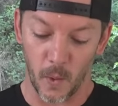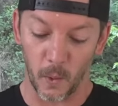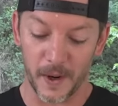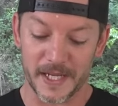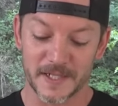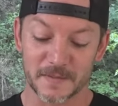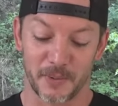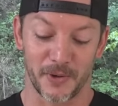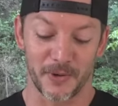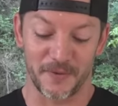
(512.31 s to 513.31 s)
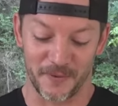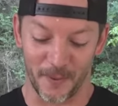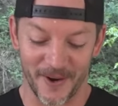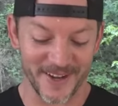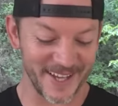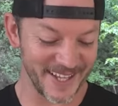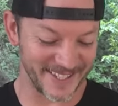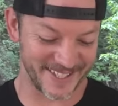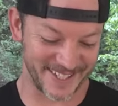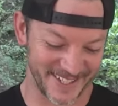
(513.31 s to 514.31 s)
Windproof.
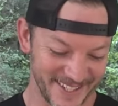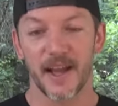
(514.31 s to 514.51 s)
What?